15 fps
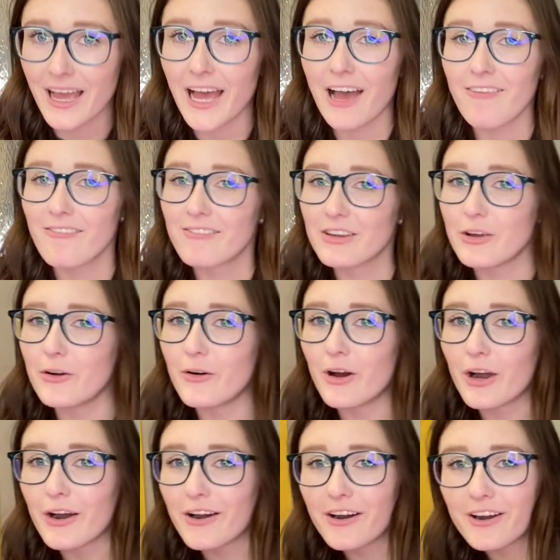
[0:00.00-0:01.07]
Have you
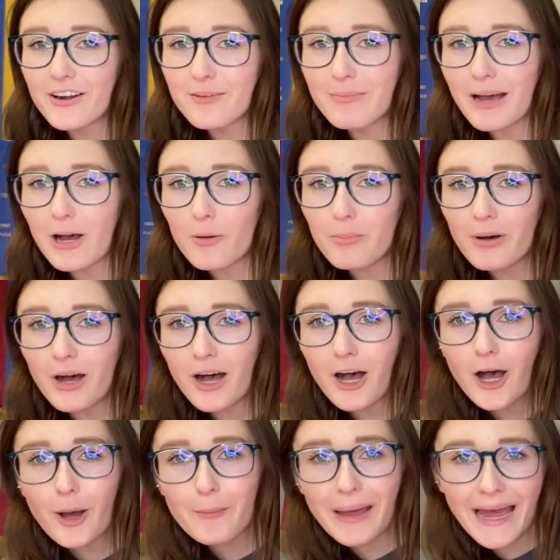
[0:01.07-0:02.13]
heard about
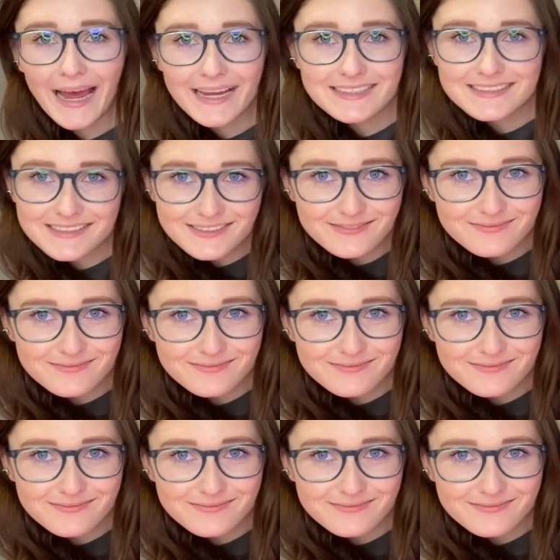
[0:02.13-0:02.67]
Paw Mat?